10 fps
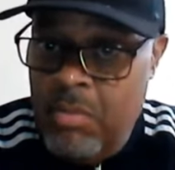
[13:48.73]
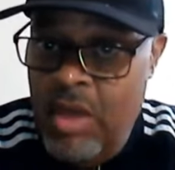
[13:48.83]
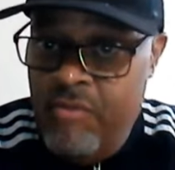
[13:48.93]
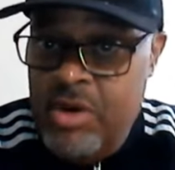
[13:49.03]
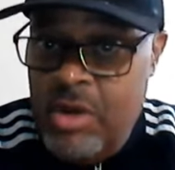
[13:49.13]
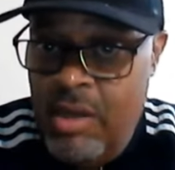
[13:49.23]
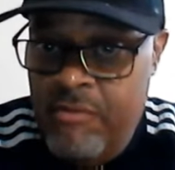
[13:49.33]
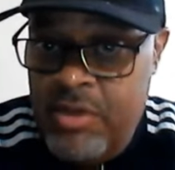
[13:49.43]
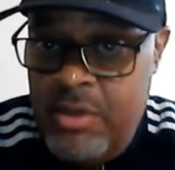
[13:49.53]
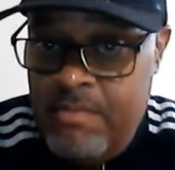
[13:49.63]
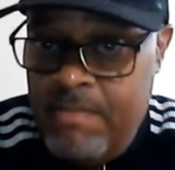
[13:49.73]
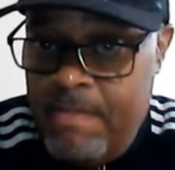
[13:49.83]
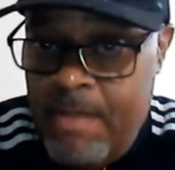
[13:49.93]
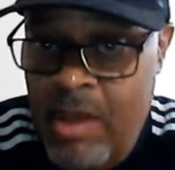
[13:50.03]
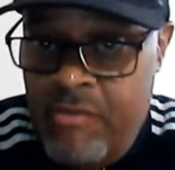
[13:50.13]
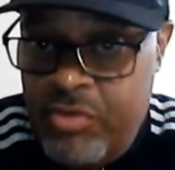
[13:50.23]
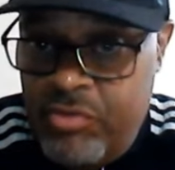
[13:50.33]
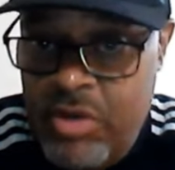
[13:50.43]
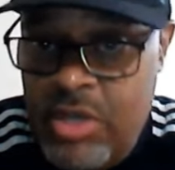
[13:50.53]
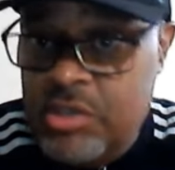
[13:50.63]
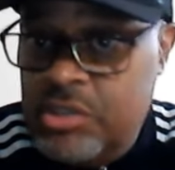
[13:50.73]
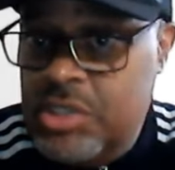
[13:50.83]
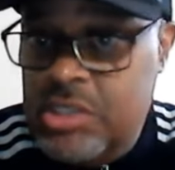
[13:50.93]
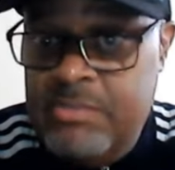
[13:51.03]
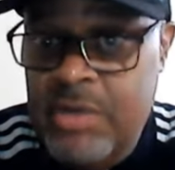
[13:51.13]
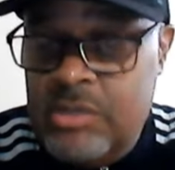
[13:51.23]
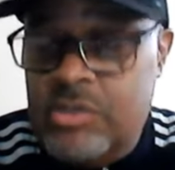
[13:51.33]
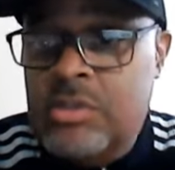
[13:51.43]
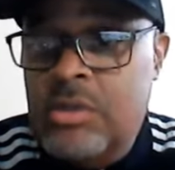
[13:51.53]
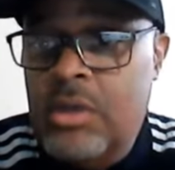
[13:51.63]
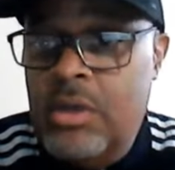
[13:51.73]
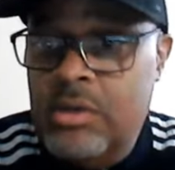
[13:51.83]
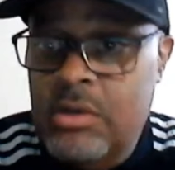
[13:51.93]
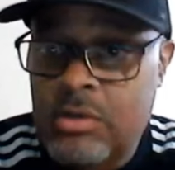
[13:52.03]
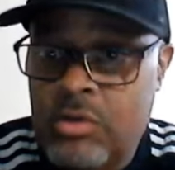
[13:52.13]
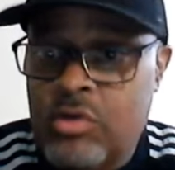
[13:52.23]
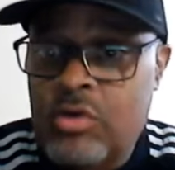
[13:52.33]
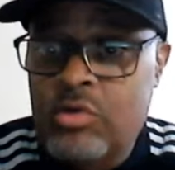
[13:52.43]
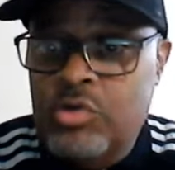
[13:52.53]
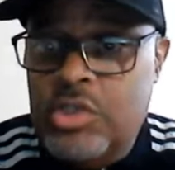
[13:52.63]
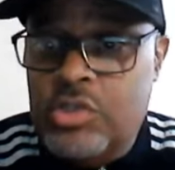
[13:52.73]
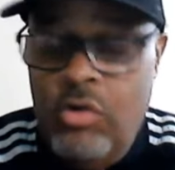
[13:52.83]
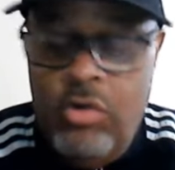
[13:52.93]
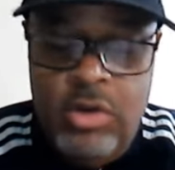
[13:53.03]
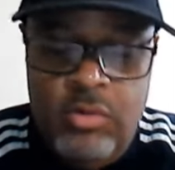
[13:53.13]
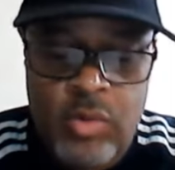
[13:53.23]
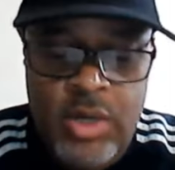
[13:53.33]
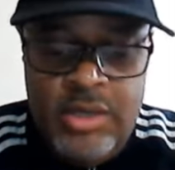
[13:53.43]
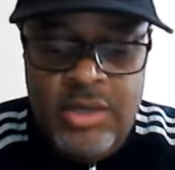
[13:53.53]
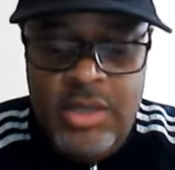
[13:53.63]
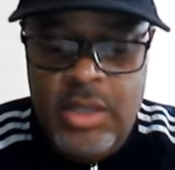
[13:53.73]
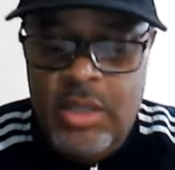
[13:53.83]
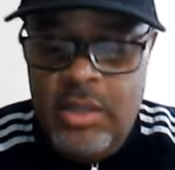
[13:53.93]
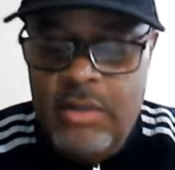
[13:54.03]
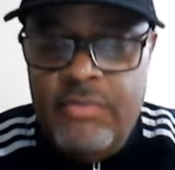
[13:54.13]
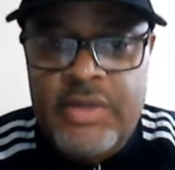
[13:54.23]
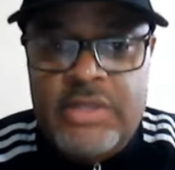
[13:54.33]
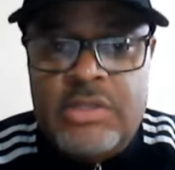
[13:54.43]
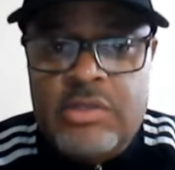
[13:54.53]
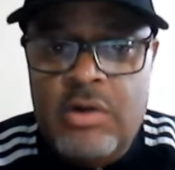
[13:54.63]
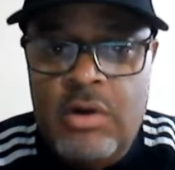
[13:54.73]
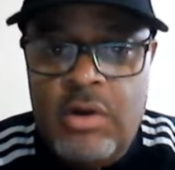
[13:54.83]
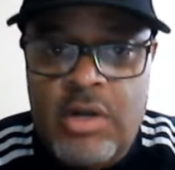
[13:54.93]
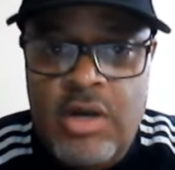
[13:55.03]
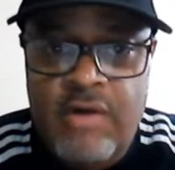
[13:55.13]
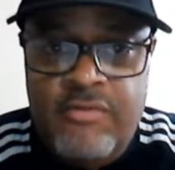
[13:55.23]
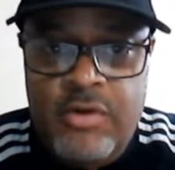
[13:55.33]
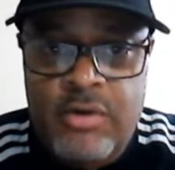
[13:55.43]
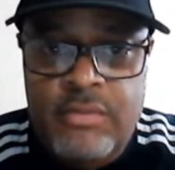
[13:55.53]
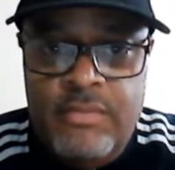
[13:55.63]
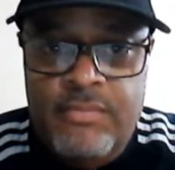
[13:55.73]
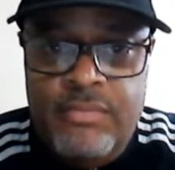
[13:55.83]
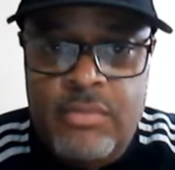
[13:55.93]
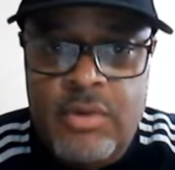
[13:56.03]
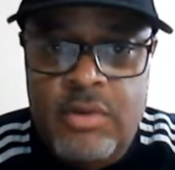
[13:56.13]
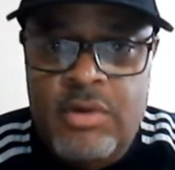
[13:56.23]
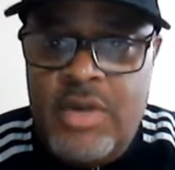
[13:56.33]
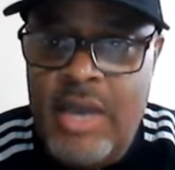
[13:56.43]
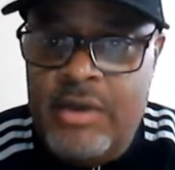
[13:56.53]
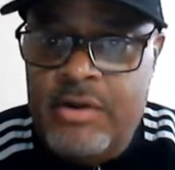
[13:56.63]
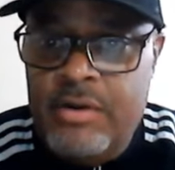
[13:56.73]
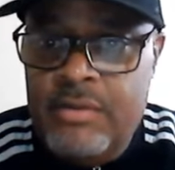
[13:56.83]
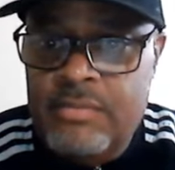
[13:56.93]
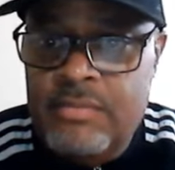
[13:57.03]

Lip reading: Every 3 to 6 months, you can use this all in one. This is going to cover your canker,